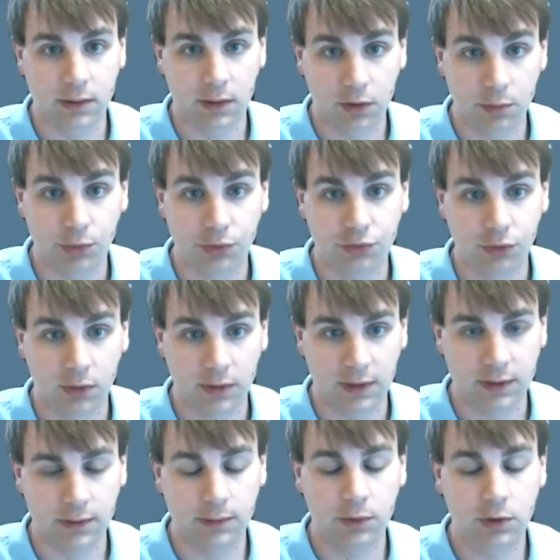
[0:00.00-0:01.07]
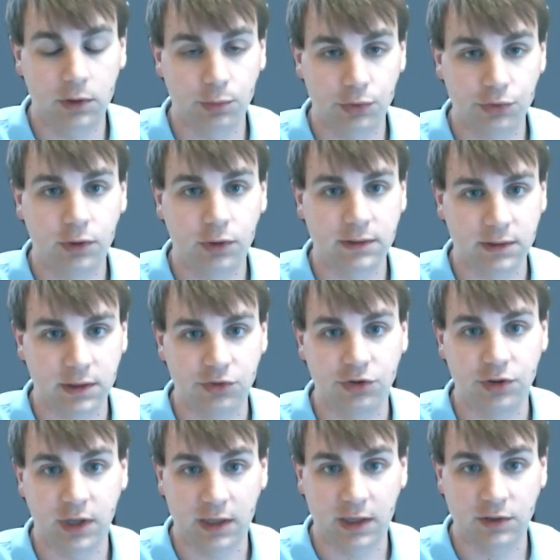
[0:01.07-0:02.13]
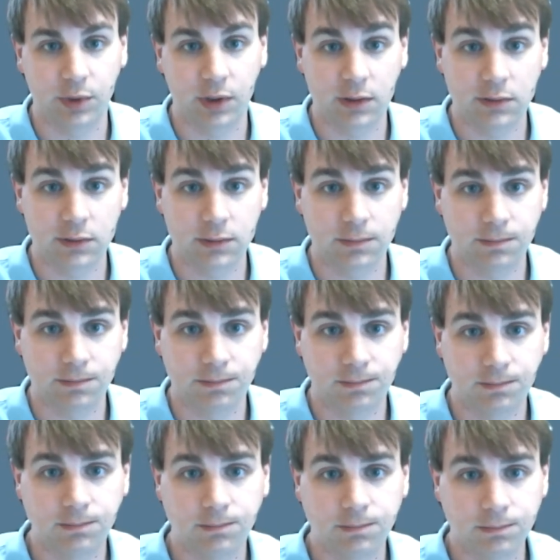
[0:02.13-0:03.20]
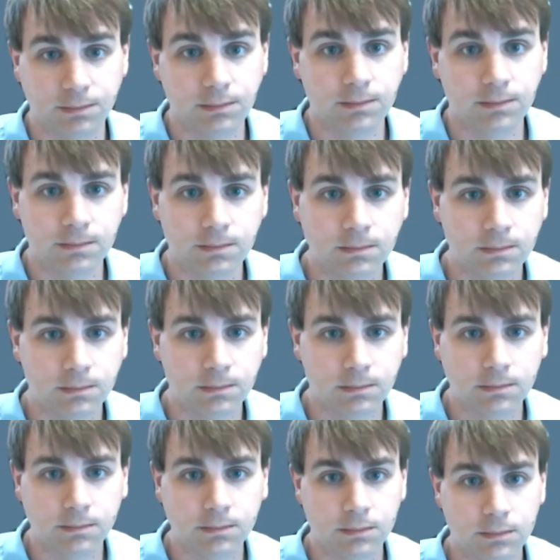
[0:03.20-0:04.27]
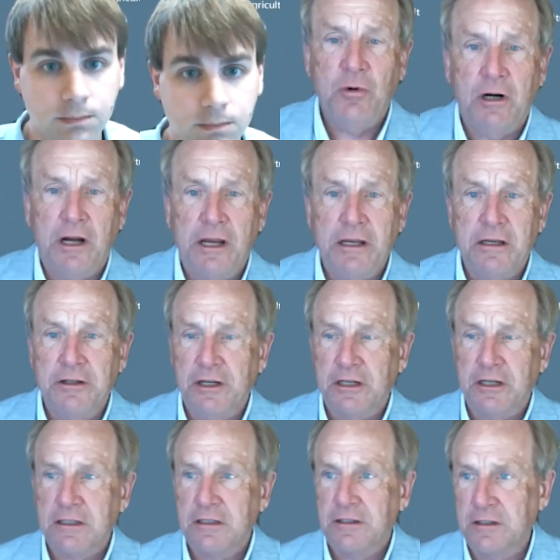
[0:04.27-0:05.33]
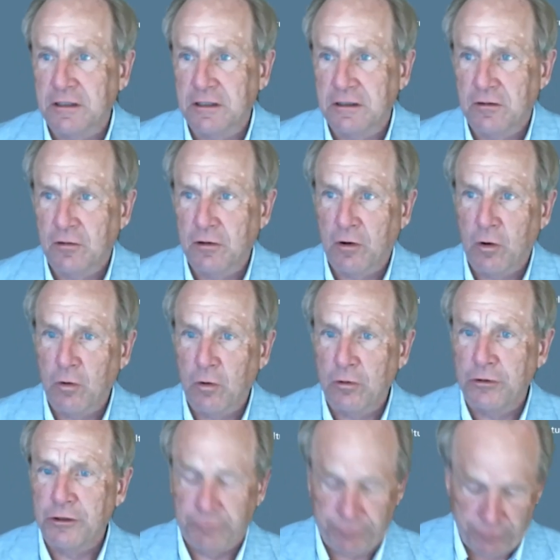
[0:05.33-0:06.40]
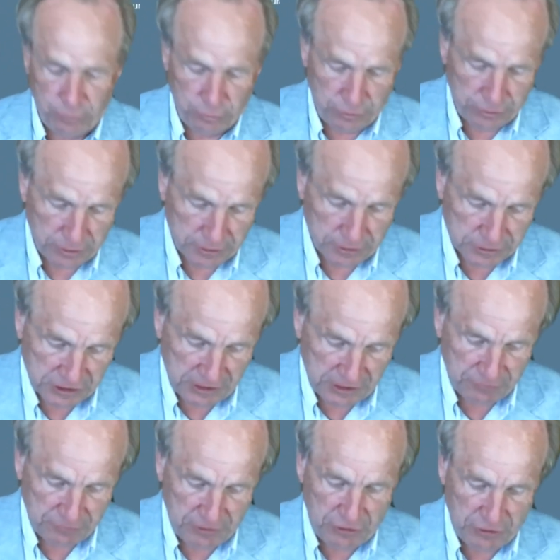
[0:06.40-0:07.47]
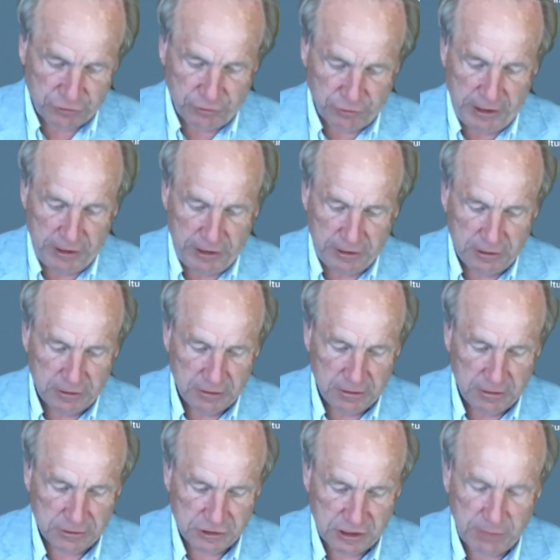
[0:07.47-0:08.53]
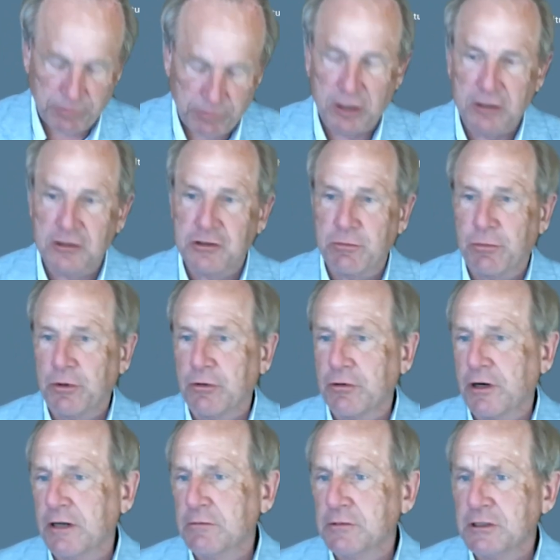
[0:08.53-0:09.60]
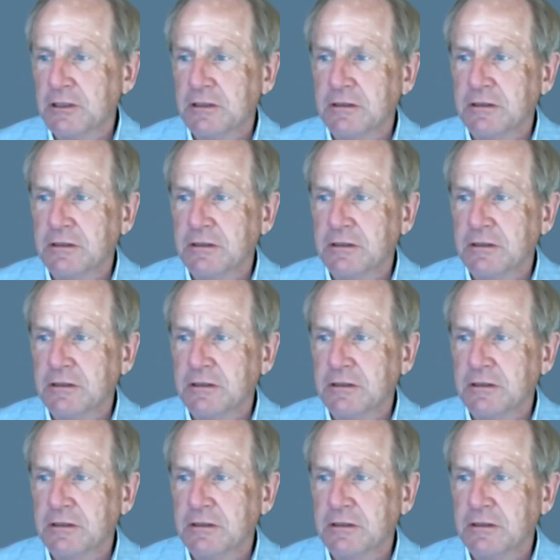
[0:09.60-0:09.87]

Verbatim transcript: uh, commercial, commercialization aspects does uh, AURI conduct uh, or hold uh, food uh, safety training uh, seminars and programs?